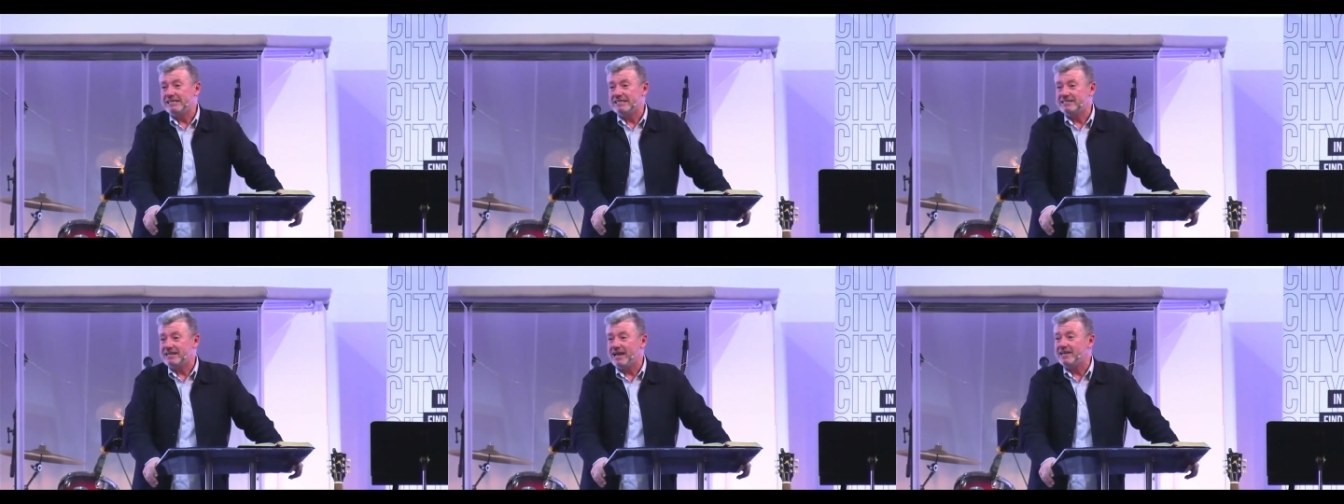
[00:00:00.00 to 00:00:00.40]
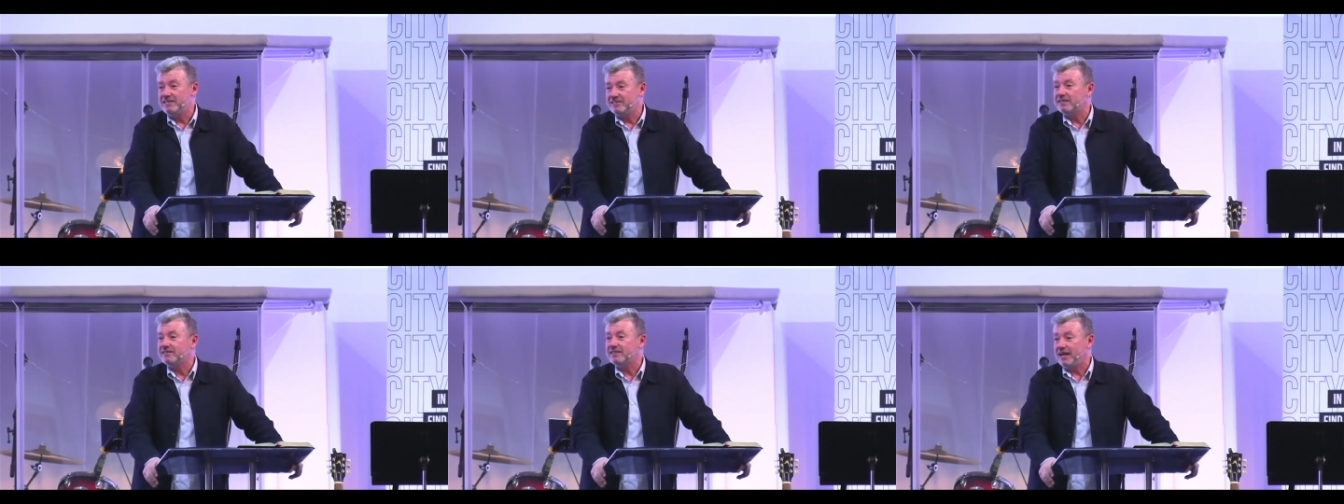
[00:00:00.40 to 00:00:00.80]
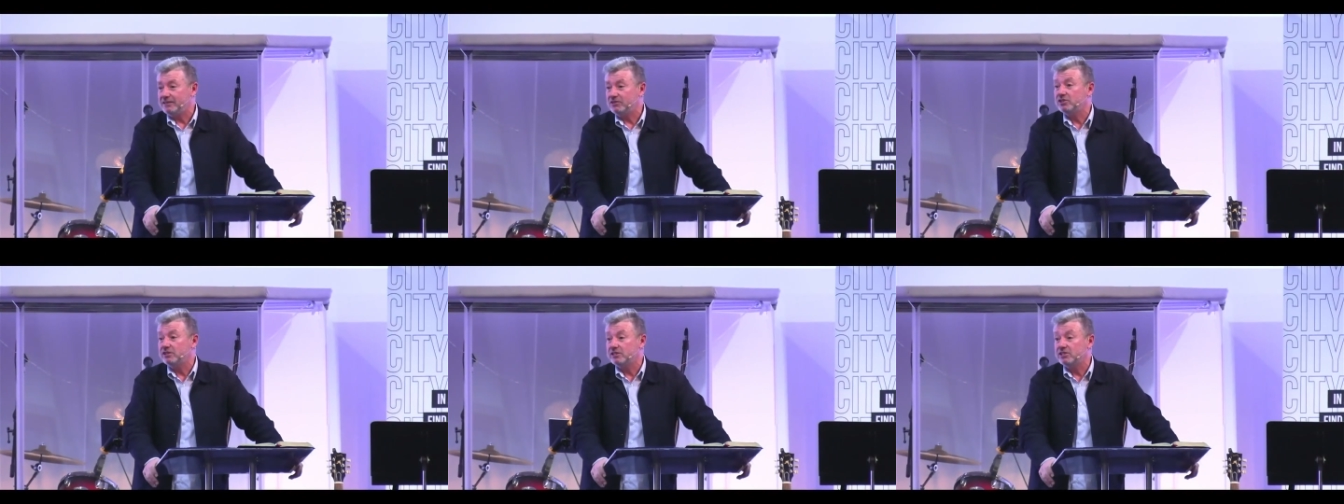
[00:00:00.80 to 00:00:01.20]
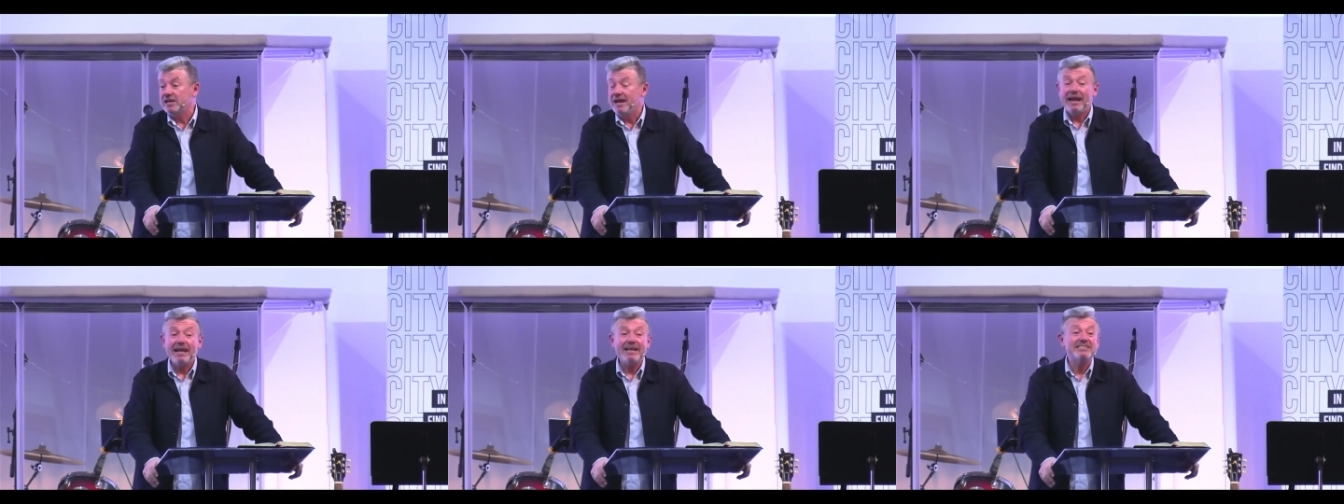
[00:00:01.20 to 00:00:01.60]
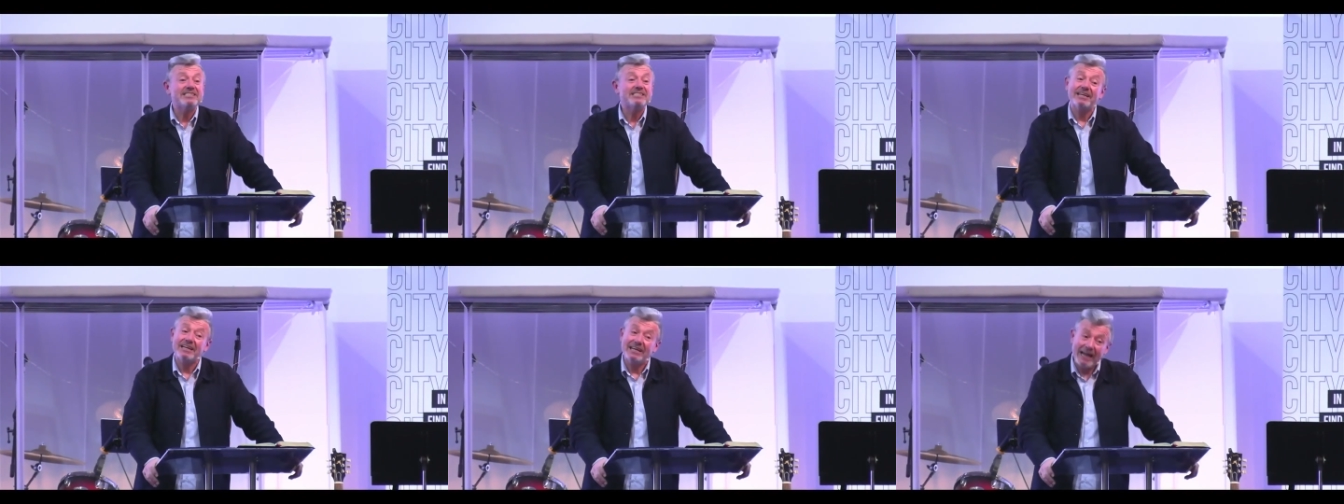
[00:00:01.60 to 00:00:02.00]
days at that church is
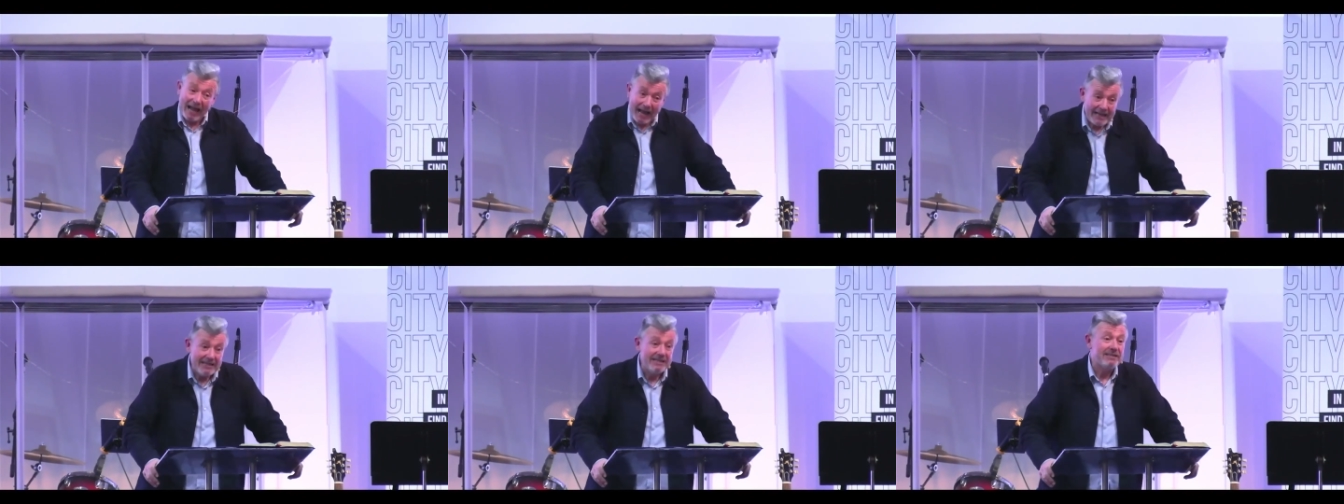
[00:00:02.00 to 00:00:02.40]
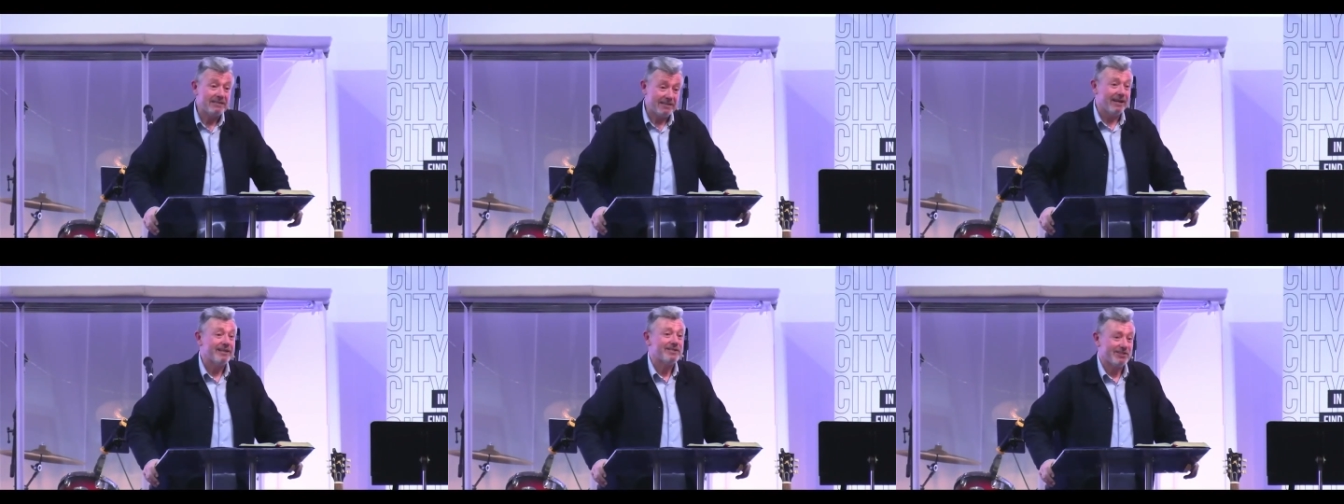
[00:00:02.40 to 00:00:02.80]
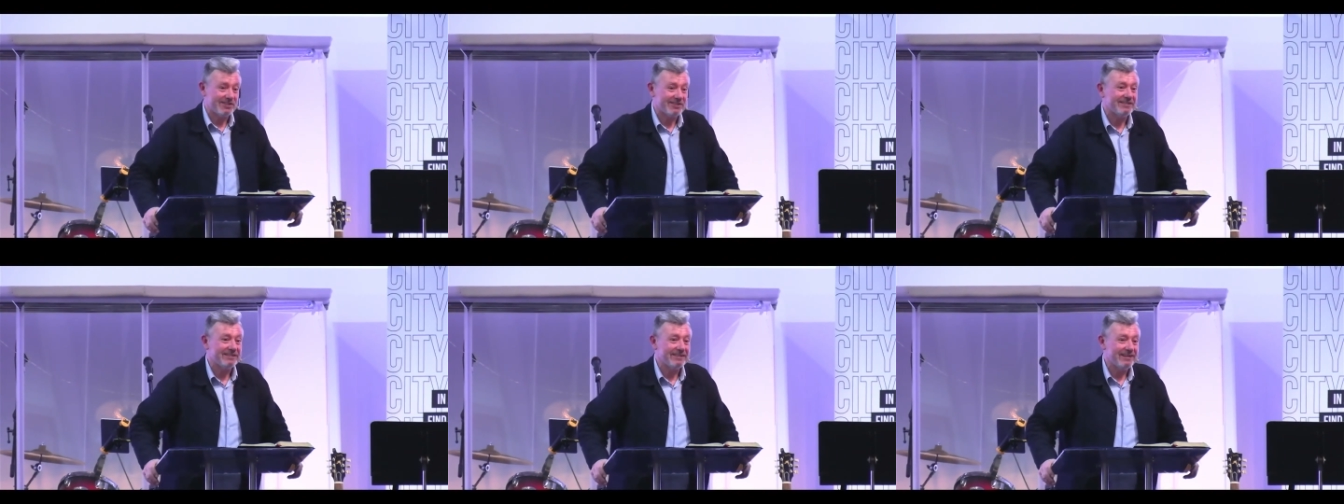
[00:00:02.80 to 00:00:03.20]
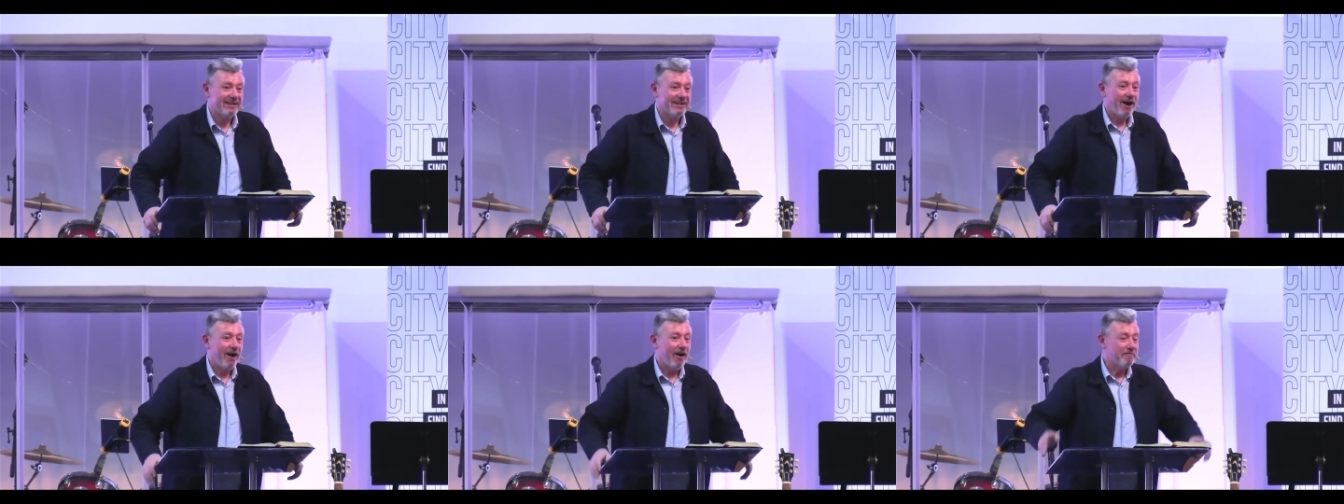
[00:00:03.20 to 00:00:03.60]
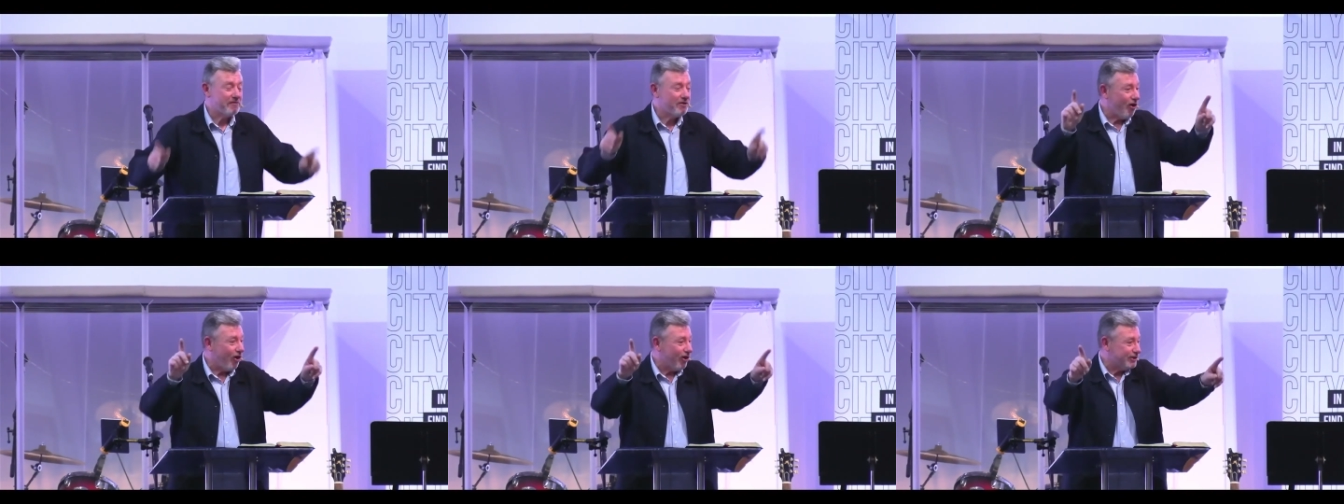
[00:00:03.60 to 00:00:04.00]
the kindness of
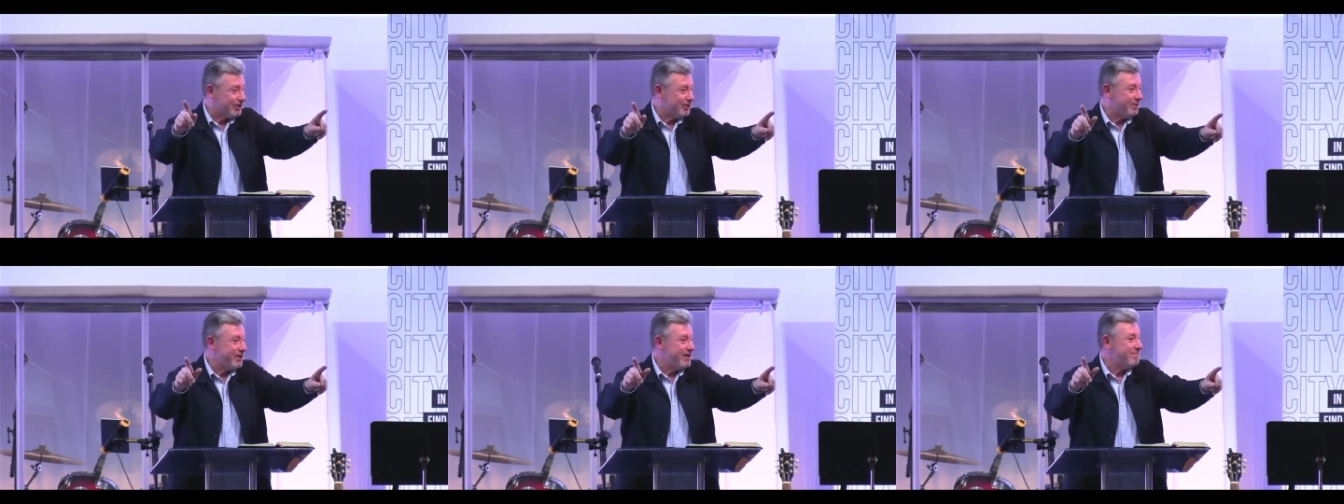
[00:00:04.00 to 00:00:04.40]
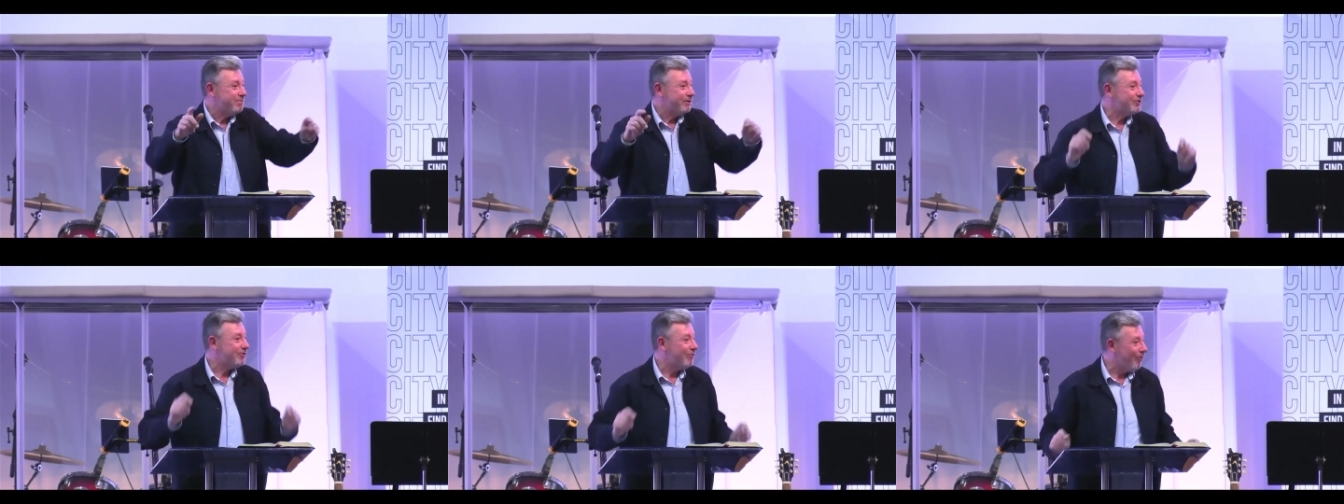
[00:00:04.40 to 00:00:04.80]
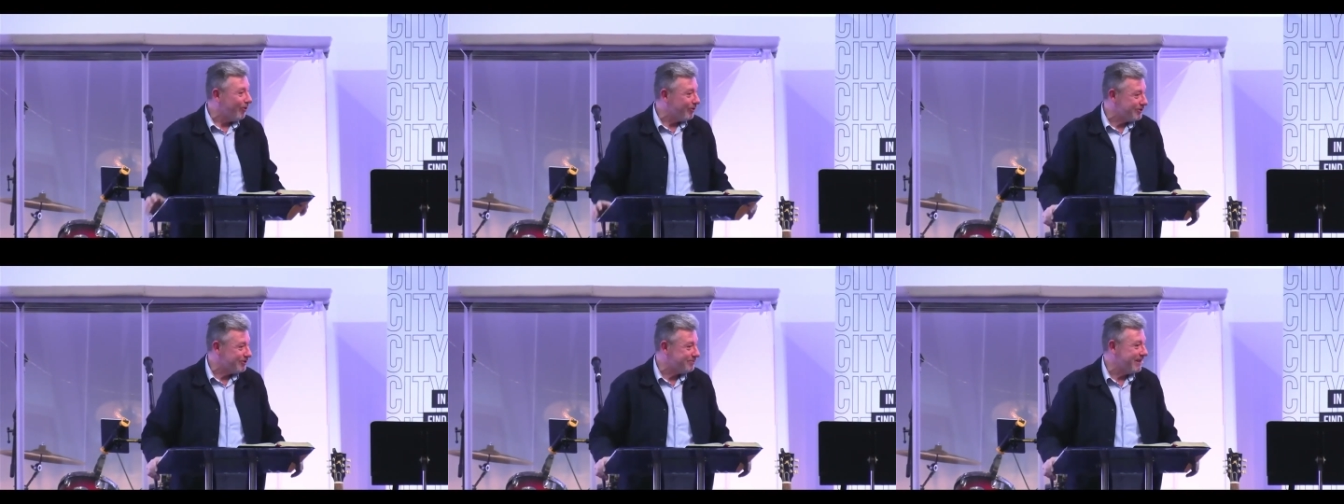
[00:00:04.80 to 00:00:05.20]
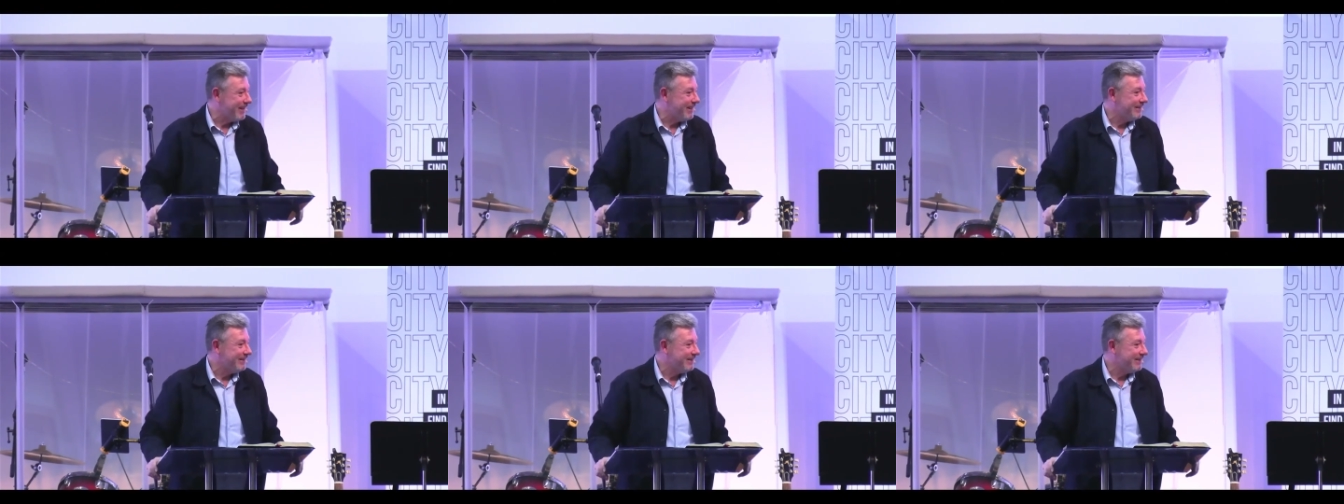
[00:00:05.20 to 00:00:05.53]
God's people towards me.